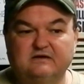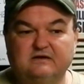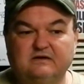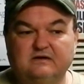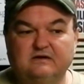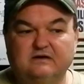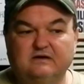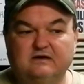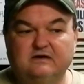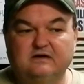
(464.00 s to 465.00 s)

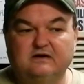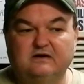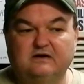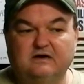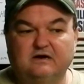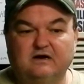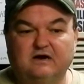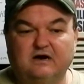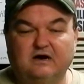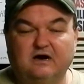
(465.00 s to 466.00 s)

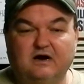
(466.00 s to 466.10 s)
[no speech]